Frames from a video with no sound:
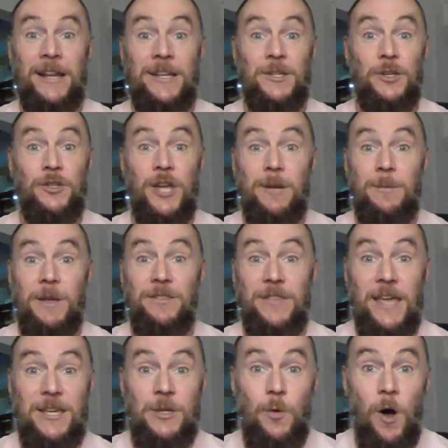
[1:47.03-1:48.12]
Ladies and gentlemen,
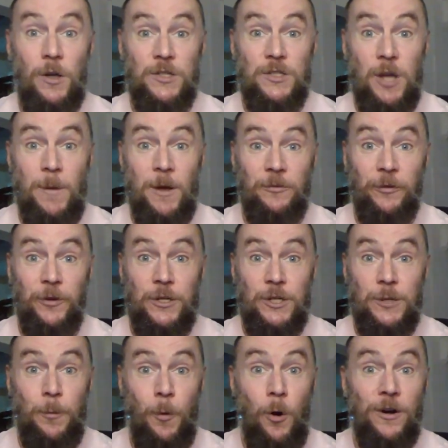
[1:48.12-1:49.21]
thank you all so much for your
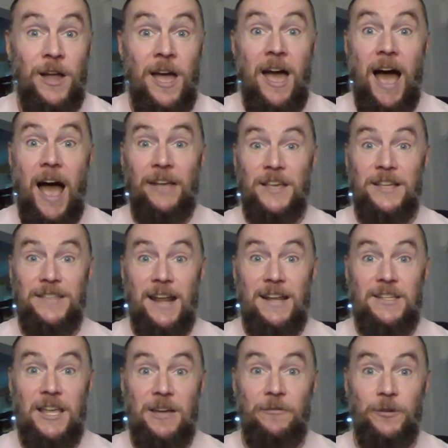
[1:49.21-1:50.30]
support. I think
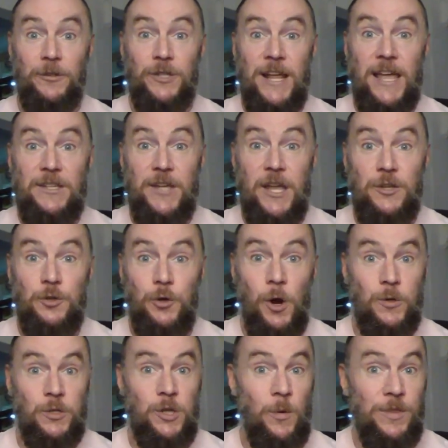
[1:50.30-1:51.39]
that is it for today's
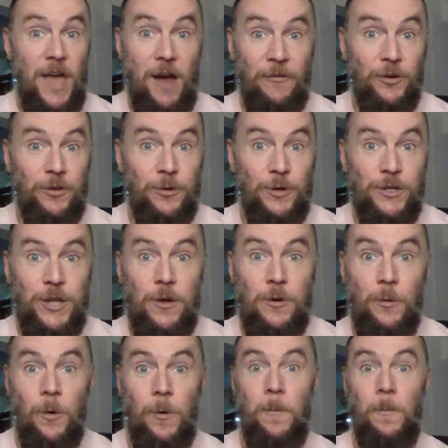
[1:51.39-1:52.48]
intro. So without further
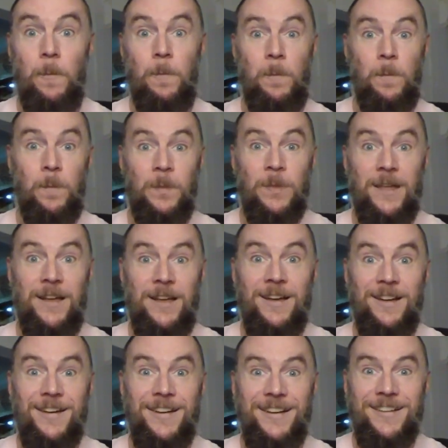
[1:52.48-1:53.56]
ado,
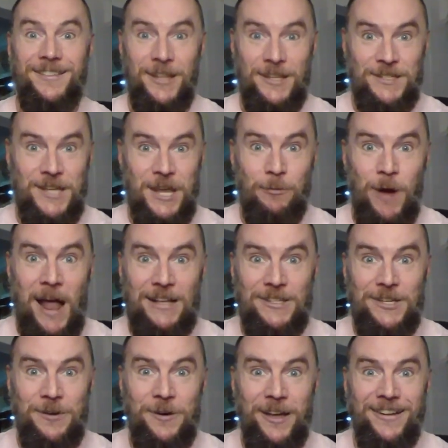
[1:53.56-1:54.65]
let's get right
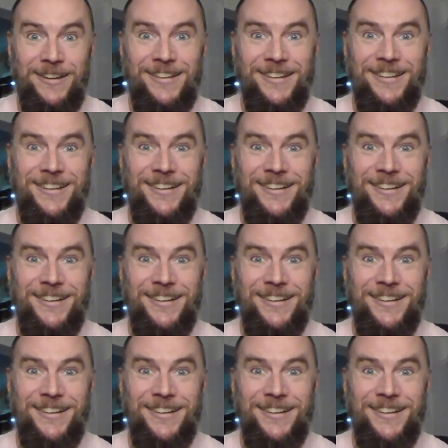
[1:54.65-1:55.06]
to it.